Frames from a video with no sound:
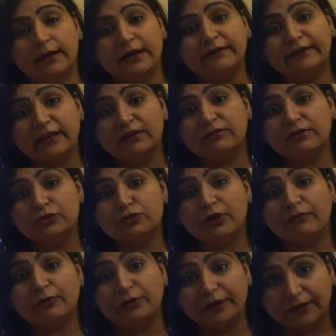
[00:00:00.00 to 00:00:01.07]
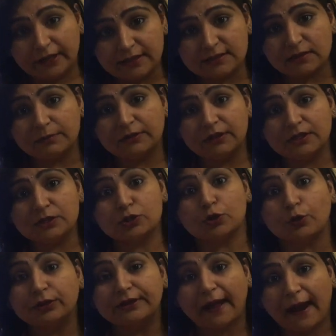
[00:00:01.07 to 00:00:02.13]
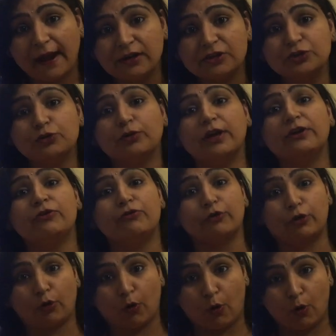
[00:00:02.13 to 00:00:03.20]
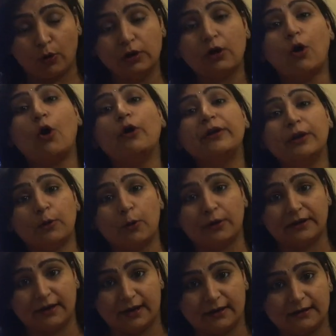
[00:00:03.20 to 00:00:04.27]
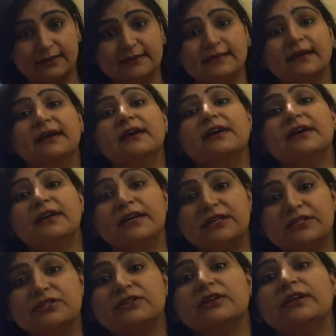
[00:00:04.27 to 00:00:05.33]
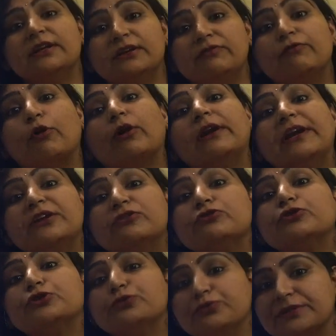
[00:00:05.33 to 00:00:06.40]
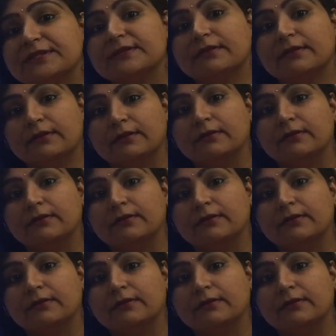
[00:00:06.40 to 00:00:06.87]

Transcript: And then you have to retain something so that you can recall or recognize it in for later use.